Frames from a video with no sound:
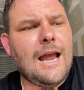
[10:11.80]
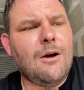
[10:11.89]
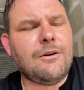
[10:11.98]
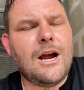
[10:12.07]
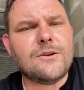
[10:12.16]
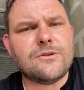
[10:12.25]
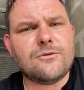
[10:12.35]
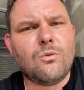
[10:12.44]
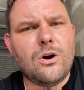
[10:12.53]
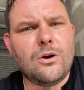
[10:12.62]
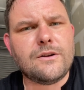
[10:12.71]
nitrous
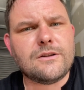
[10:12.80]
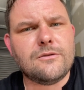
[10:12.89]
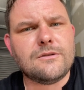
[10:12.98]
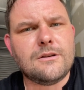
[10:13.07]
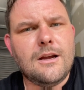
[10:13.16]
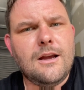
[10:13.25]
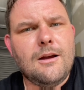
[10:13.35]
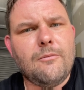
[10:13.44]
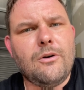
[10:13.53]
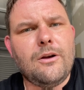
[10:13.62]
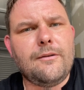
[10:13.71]
works, because
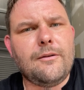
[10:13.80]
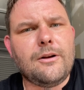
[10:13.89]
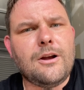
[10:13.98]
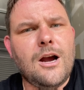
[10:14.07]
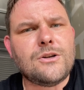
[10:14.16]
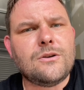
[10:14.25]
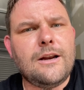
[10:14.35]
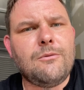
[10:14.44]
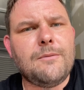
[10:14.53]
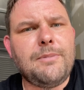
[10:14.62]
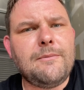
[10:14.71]
contrary
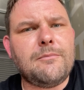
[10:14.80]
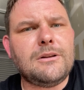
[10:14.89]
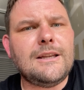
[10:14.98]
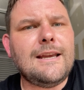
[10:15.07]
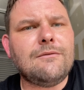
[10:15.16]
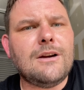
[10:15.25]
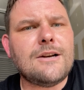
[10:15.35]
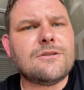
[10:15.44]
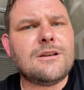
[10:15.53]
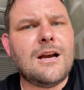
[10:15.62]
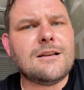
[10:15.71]
to what people believe,
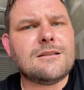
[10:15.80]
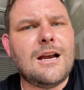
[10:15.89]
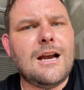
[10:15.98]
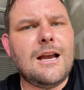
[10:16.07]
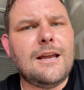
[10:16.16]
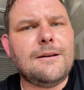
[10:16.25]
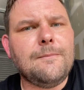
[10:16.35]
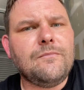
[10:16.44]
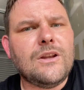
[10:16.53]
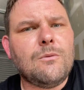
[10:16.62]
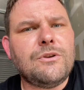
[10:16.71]
nitrous oxide,
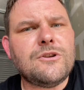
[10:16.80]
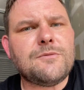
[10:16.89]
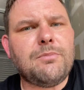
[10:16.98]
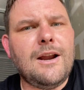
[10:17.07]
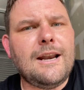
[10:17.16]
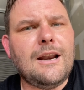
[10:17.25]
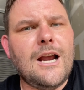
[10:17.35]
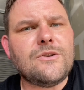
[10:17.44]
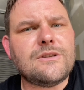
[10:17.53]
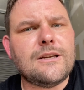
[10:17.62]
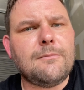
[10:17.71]
when you're spraying
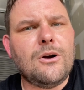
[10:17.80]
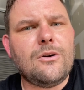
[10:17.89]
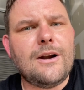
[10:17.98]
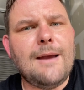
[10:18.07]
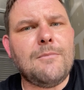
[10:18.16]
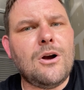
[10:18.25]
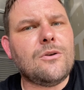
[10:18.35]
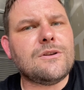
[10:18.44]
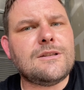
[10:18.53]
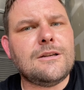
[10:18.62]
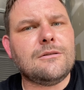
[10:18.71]
nitrous in a motor, that
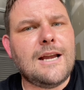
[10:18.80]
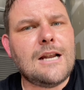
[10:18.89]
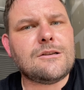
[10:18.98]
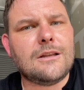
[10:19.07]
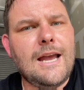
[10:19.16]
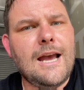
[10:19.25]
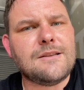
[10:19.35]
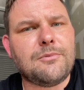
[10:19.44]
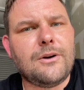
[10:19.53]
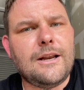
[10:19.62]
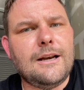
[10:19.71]
motor is still naturally
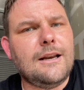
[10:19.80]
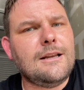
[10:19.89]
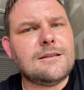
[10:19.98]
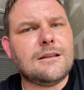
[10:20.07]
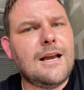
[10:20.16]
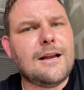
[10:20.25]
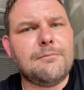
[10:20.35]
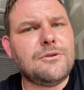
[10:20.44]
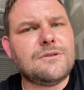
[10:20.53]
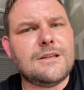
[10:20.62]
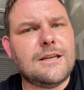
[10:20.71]
aspirated. It isn't like a
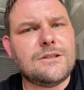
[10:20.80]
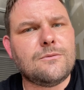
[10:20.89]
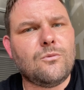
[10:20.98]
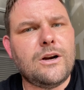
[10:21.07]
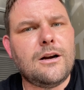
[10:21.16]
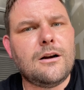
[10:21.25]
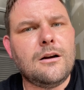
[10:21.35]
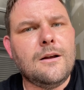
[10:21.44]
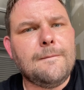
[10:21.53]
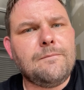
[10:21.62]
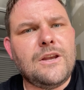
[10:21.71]
boosted engine where,
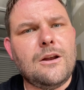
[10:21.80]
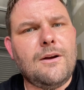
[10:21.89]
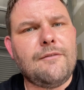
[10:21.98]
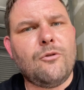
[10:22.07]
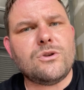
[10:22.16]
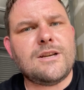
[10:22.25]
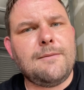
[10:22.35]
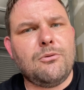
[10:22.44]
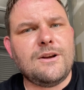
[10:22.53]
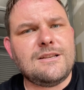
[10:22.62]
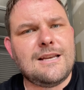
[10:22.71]
you know, at
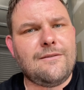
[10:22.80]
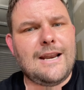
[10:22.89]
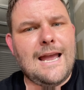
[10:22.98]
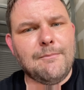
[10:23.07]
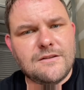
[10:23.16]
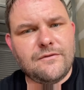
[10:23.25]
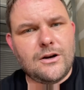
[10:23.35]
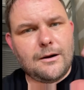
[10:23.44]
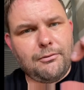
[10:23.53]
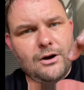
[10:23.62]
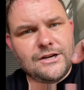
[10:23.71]
14.7
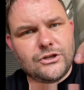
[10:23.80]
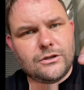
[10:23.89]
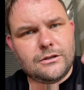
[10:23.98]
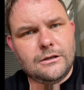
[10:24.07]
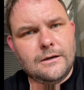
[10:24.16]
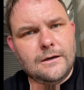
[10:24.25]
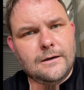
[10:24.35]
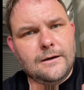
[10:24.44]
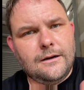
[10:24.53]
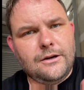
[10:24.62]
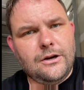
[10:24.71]
atmospheric pressure,
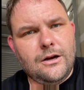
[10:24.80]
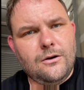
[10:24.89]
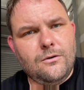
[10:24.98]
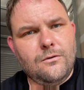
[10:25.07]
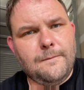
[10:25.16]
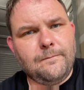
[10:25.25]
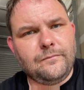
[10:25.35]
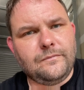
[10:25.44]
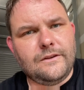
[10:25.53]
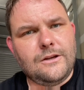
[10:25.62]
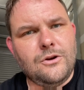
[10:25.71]
you know,
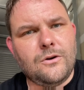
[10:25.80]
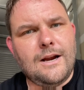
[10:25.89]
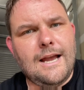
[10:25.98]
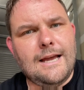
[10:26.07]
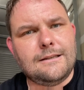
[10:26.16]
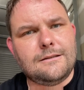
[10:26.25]
you're at